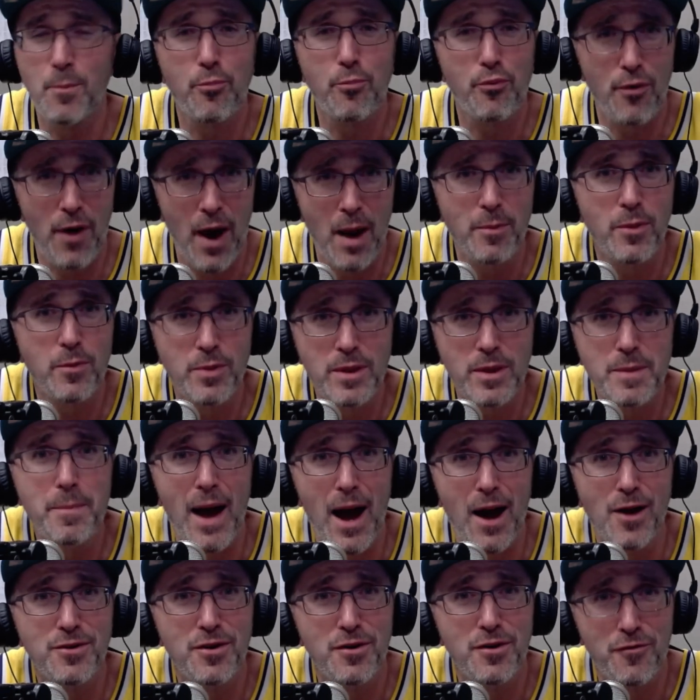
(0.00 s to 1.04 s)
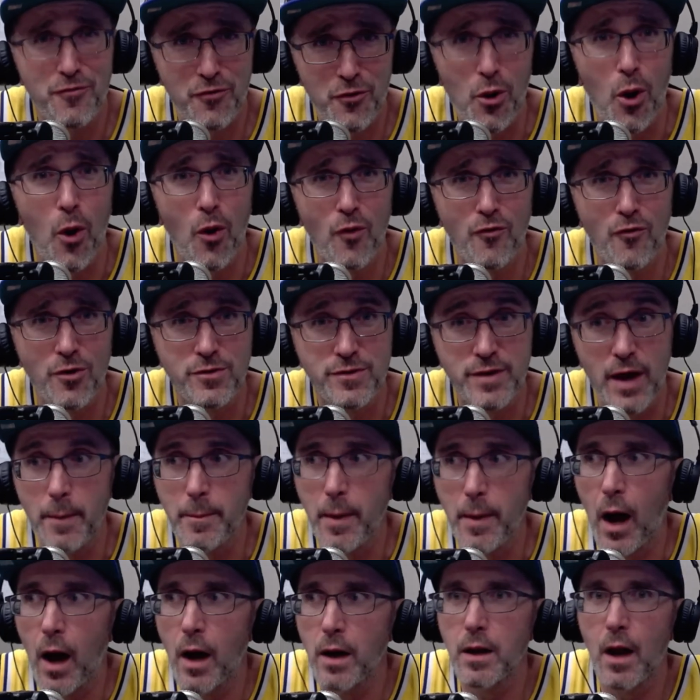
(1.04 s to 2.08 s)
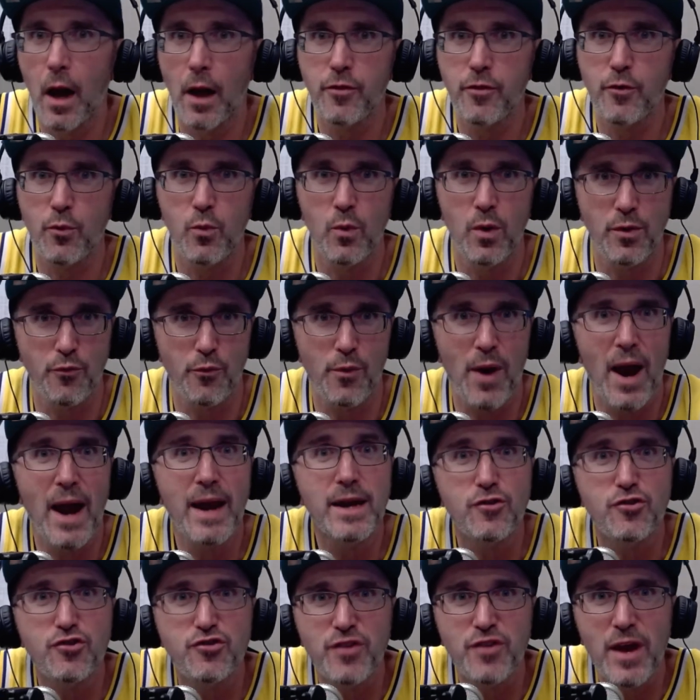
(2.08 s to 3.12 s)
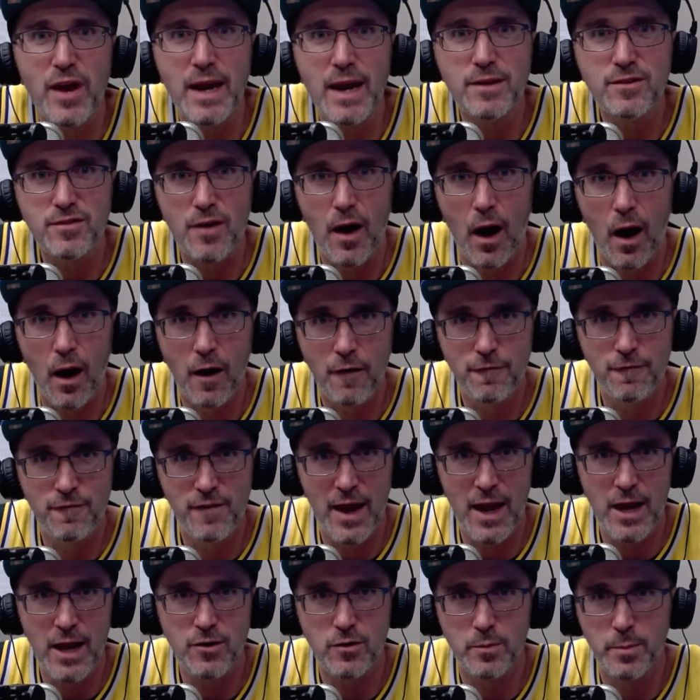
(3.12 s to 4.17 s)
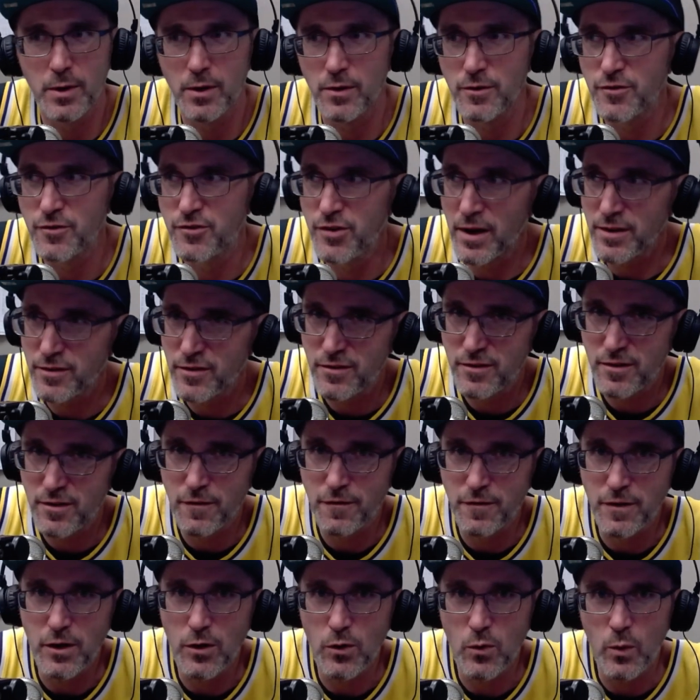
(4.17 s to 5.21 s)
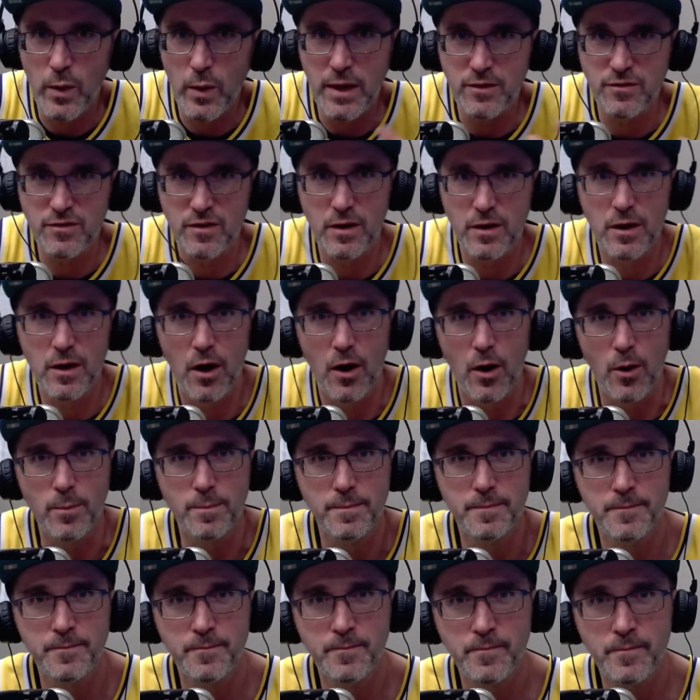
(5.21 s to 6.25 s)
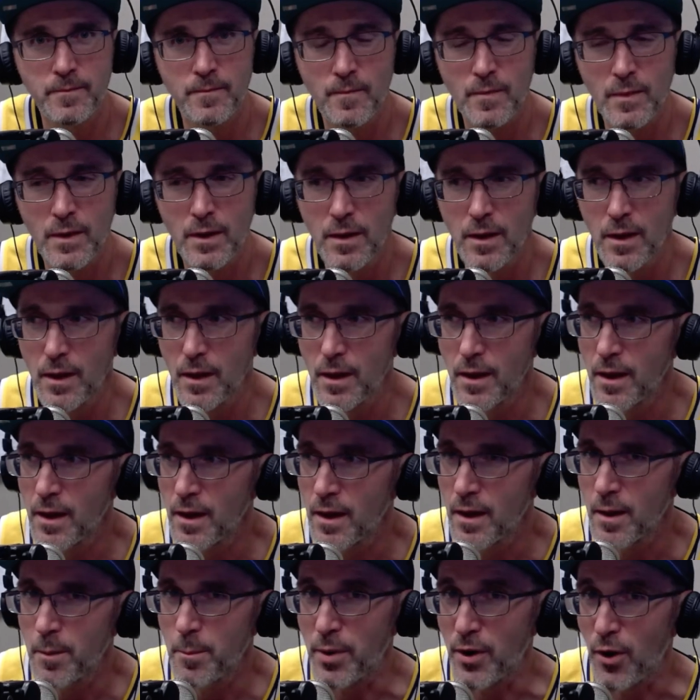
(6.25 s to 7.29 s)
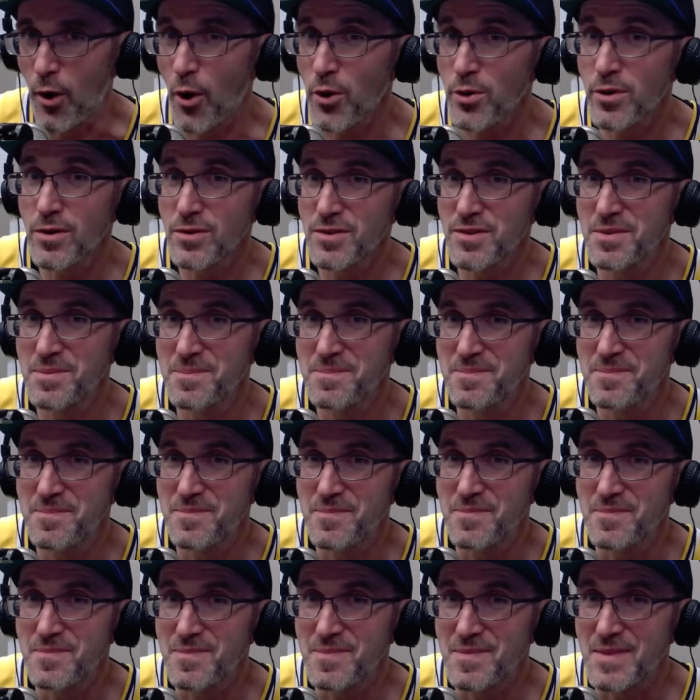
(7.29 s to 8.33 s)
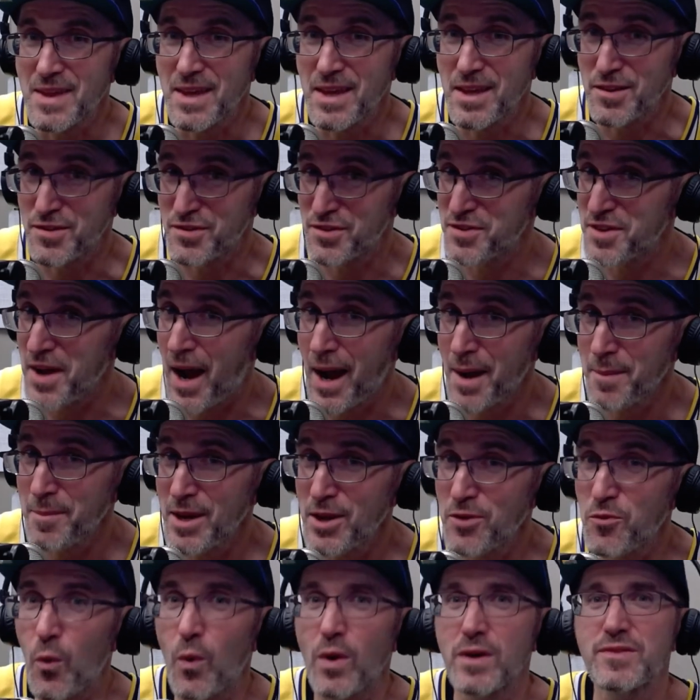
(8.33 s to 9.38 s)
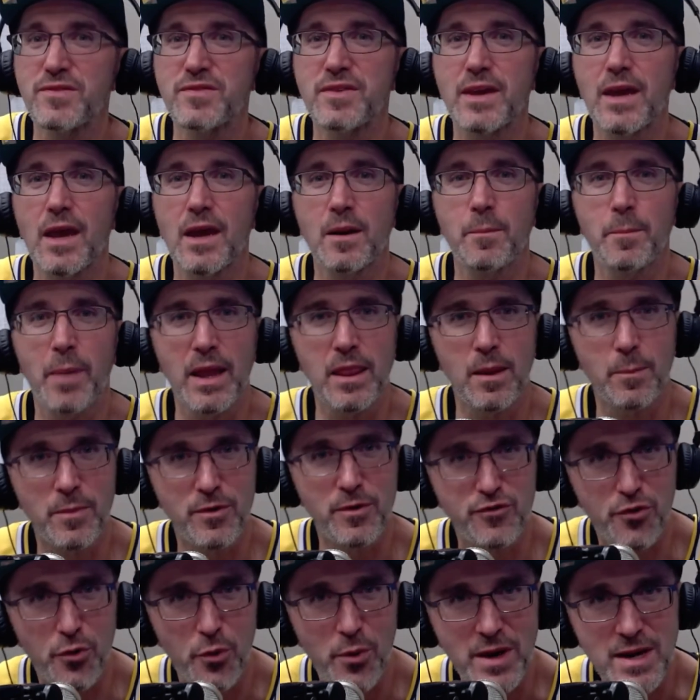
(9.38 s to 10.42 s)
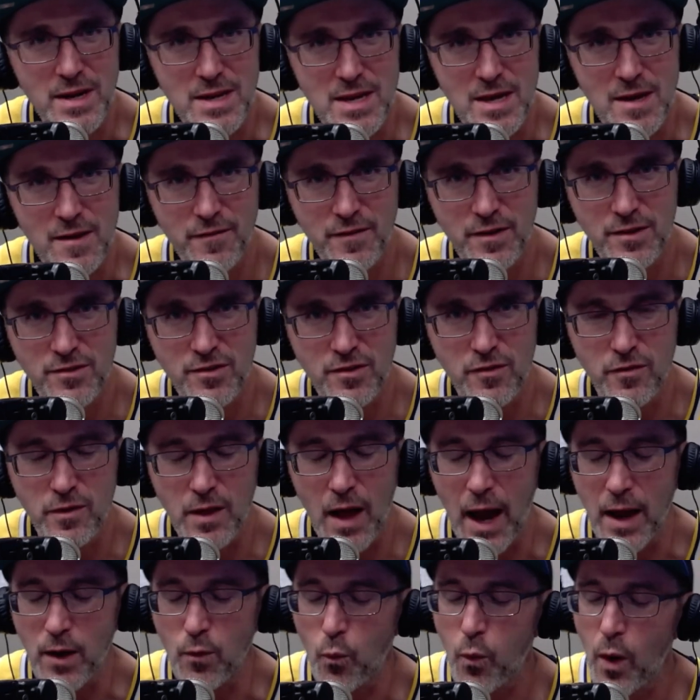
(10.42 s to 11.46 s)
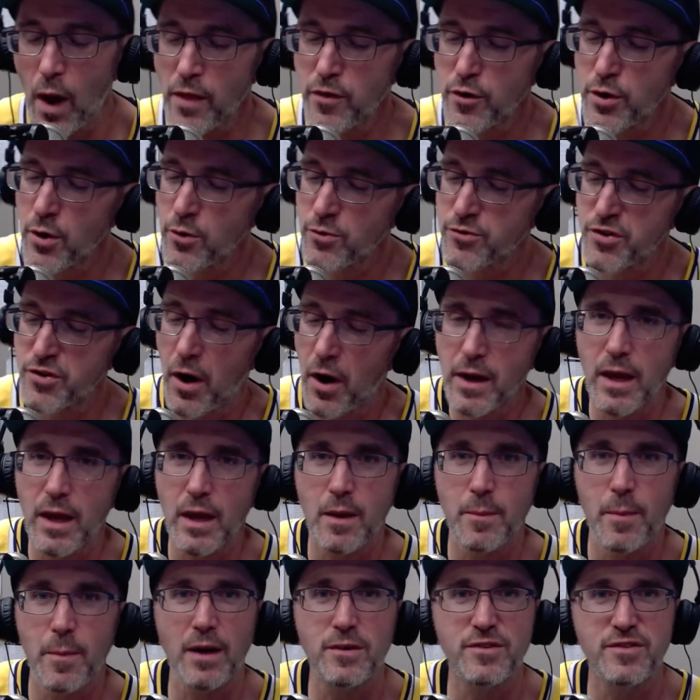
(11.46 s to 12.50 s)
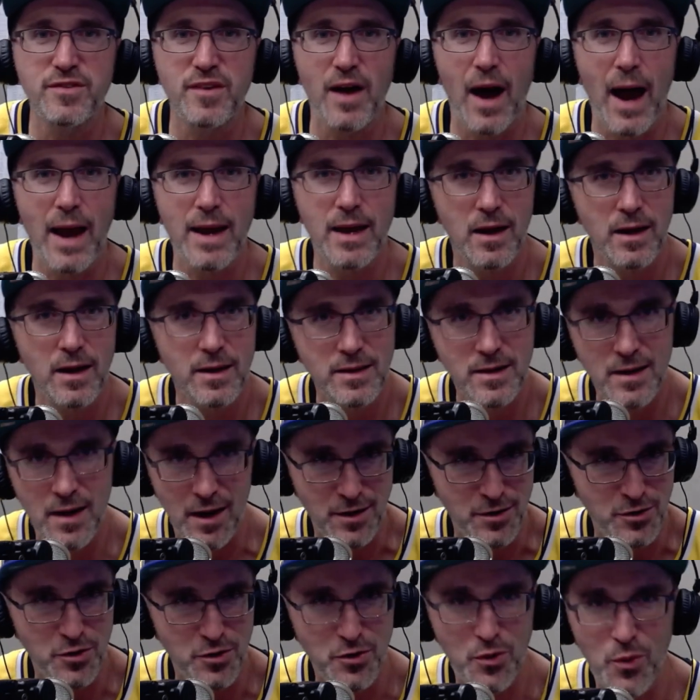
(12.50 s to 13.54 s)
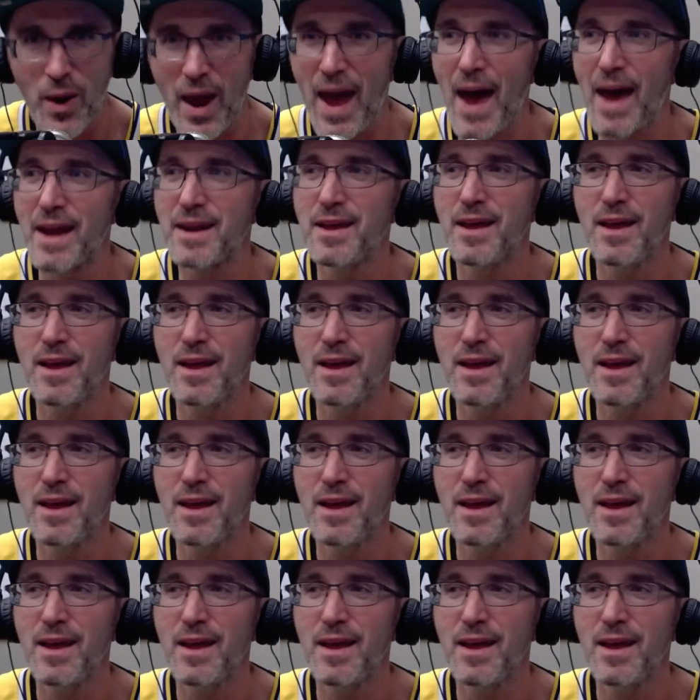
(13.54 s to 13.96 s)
probably bound for overtime. Another one, right? Shades of Vanderbilt just a few weeks ago. But Arnold, he is stymied once again by the Missouri defensive line. Whether you're talking about Zion Young, who had